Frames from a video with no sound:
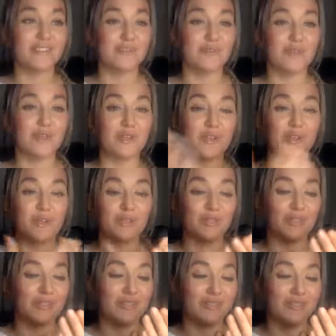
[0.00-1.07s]
so that you
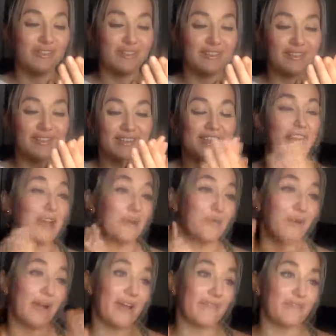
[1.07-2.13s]
could get
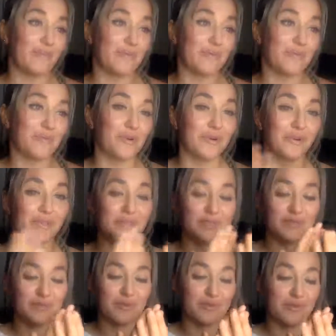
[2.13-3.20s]
away from the
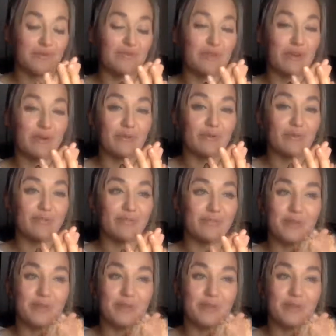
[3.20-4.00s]
world with your phone.